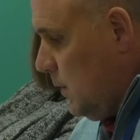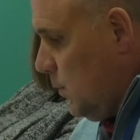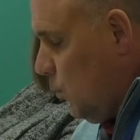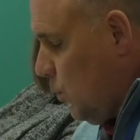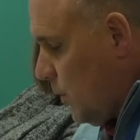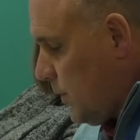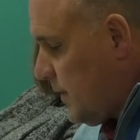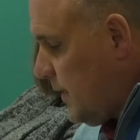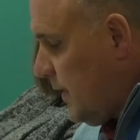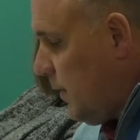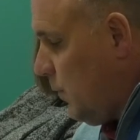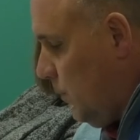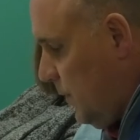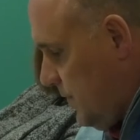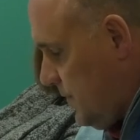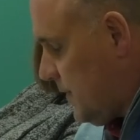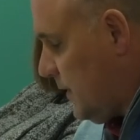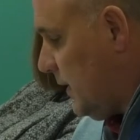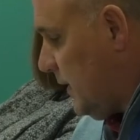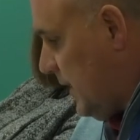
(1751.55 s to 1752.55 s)
working
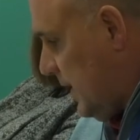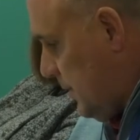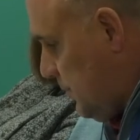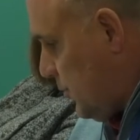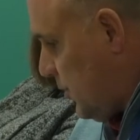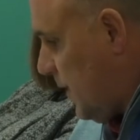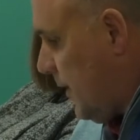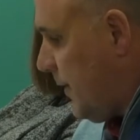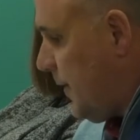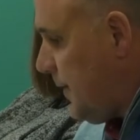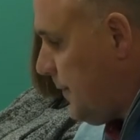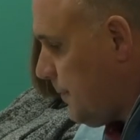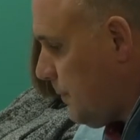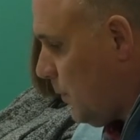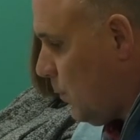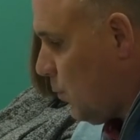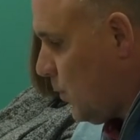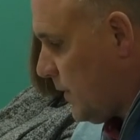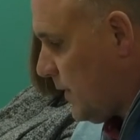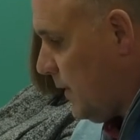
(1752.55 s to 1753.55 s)
with the library,
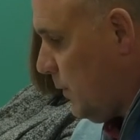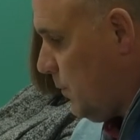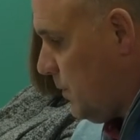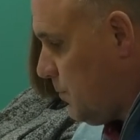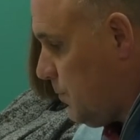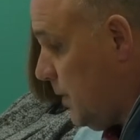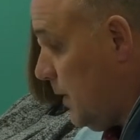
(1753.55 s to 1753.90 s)
working with